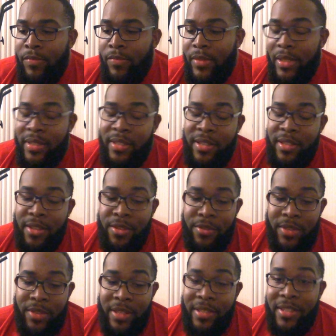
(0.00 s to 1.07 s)
This
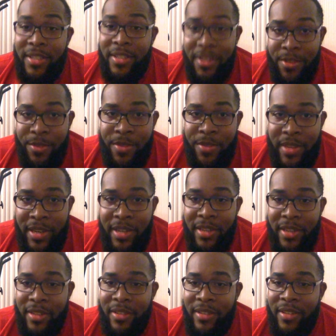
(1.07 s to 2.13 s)
is another
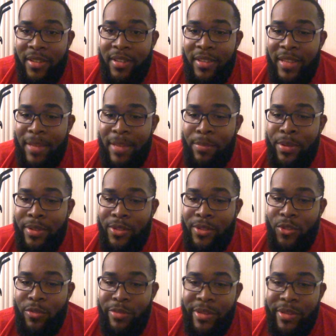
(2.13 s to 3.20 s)
thing that puts
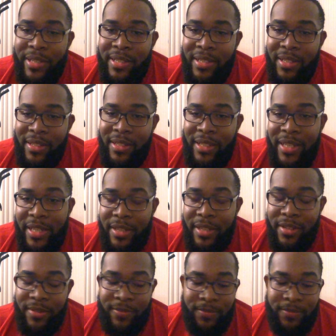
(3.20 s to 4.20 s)
Uber Eats in the lead.